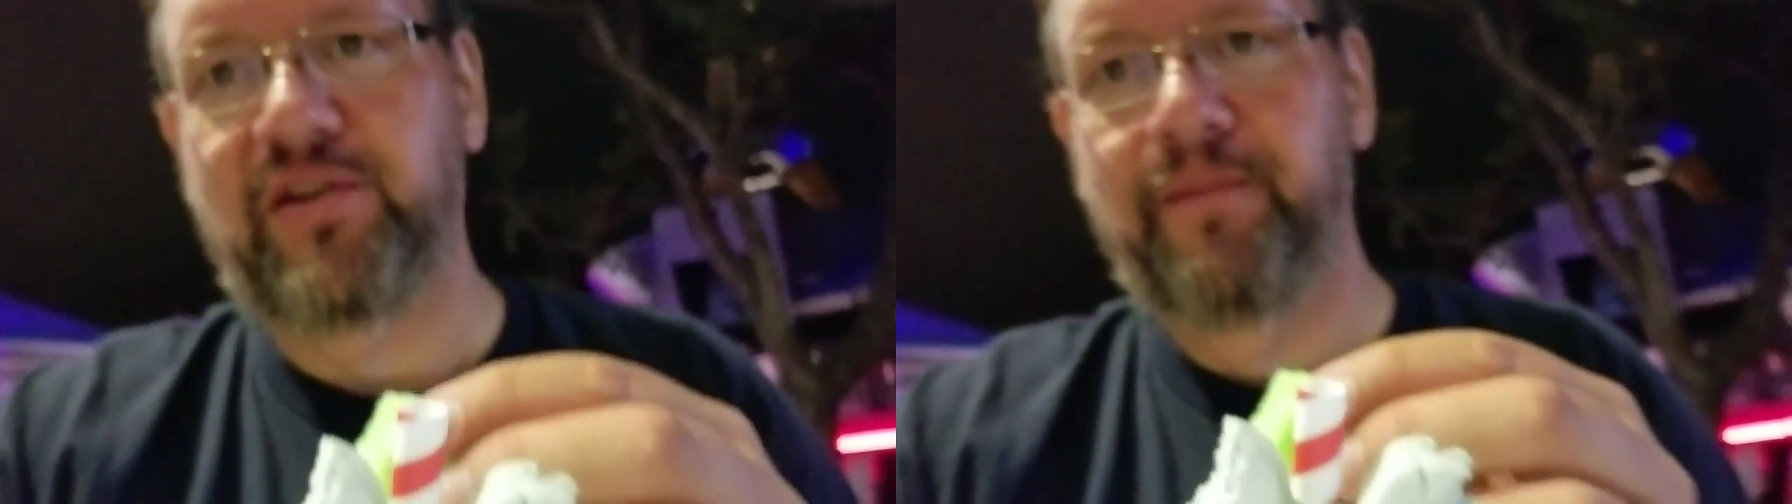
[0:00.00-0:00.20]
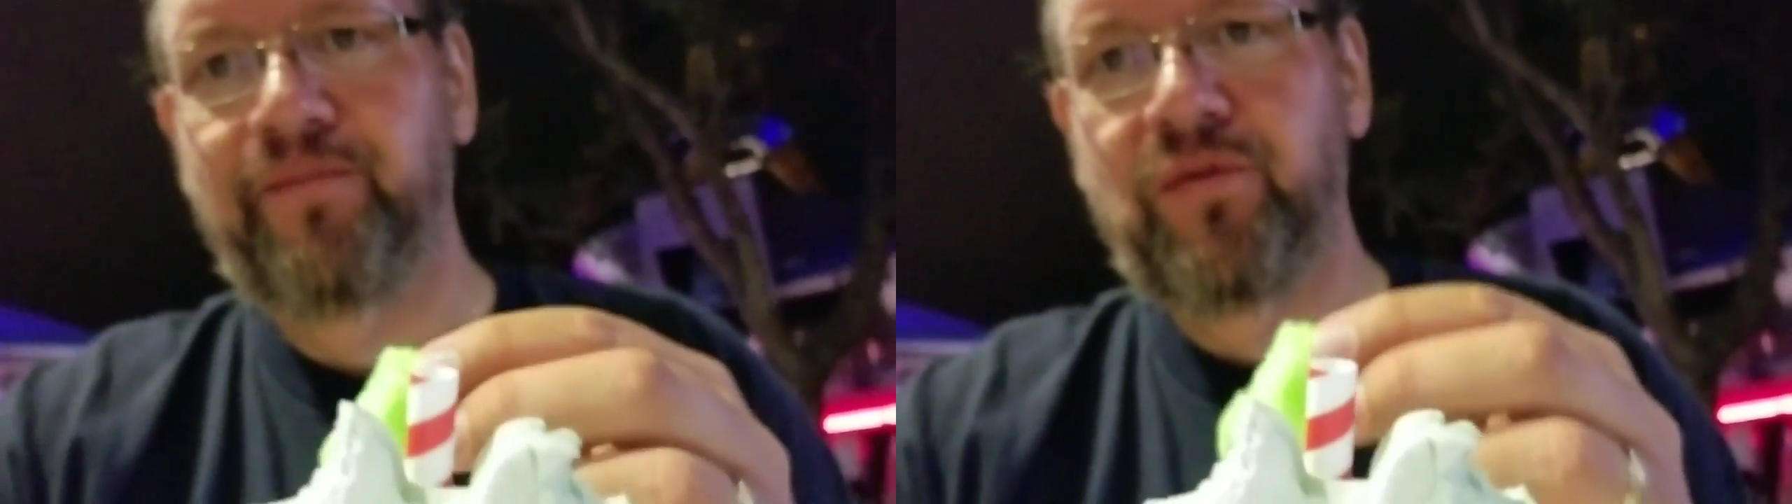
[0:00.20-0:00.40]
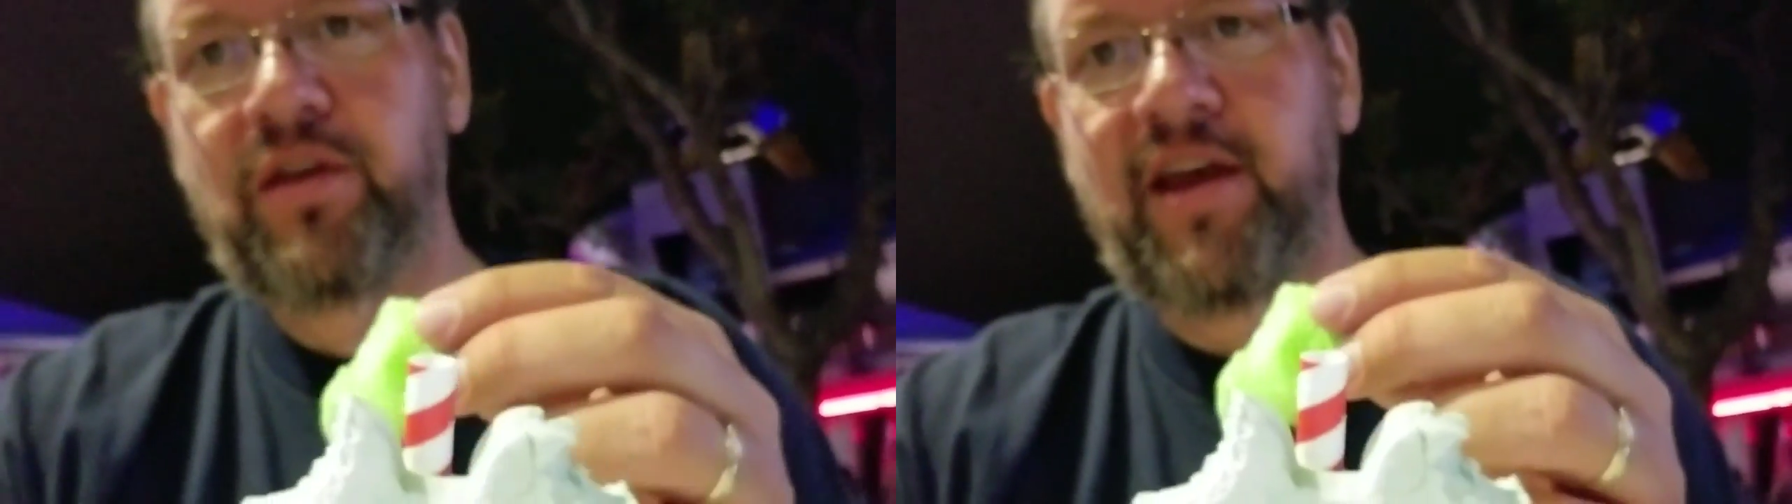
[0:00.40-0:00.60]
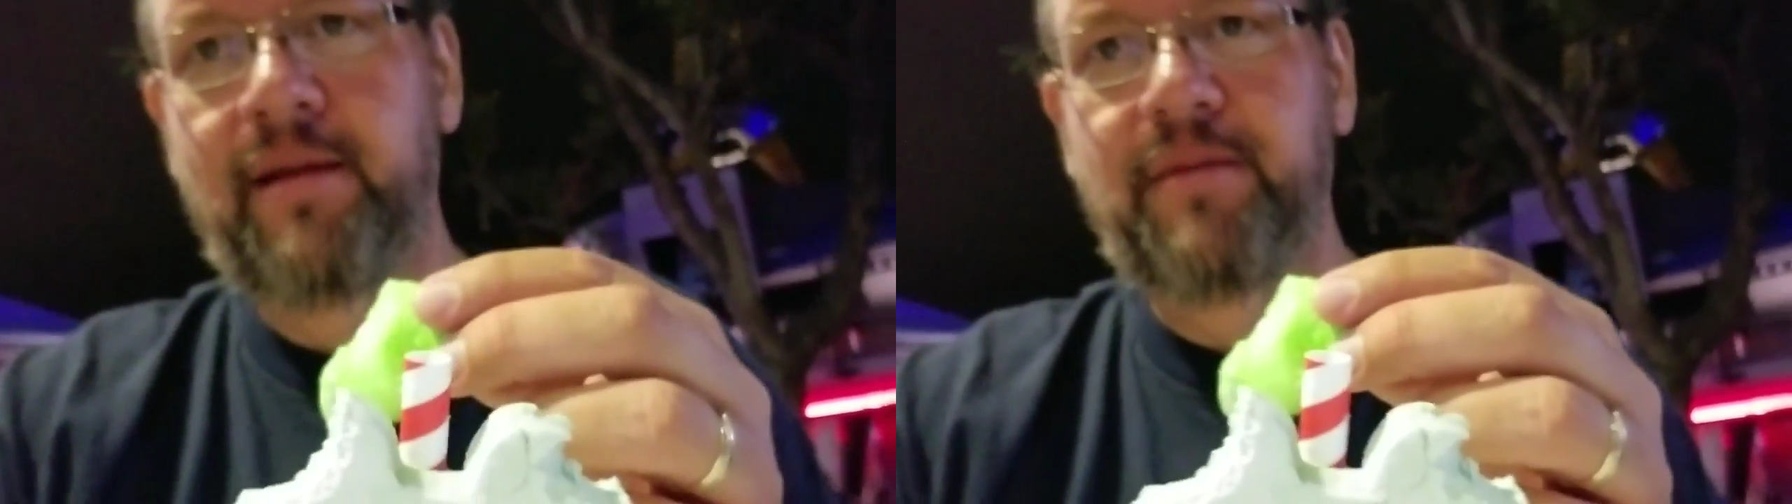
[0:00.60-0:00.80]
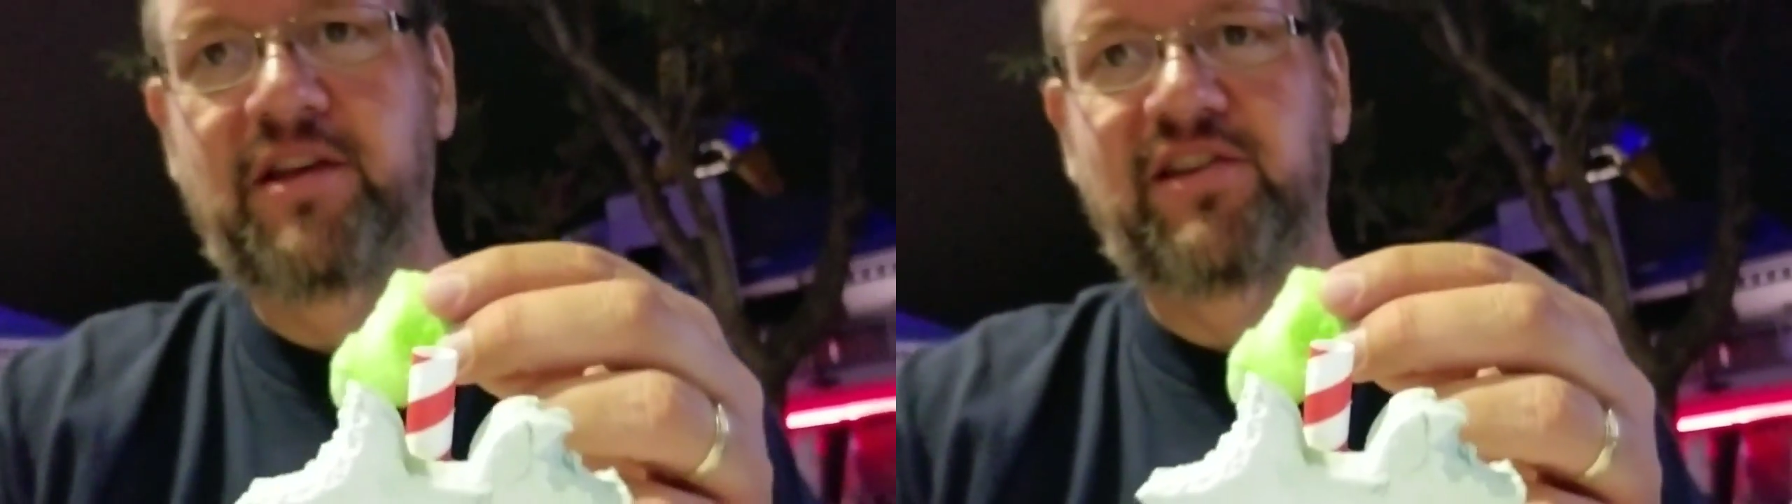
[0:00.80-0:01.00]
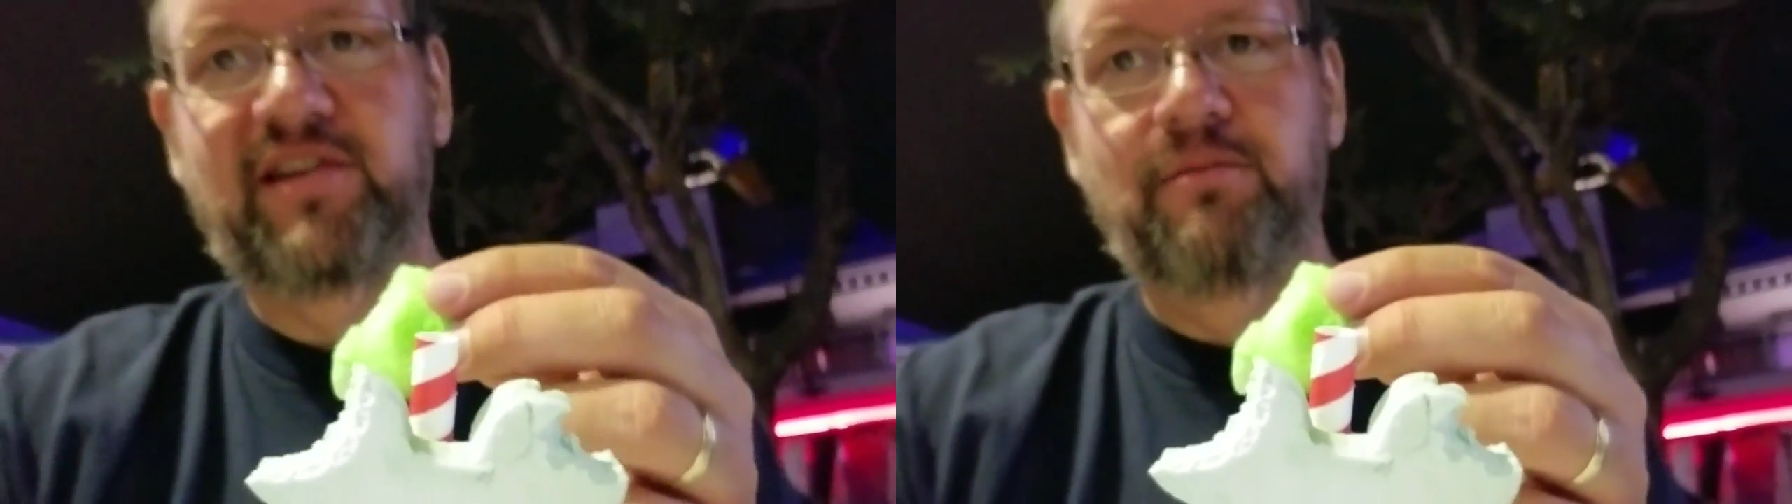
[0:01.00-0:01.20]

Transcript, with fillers: It kind of mixes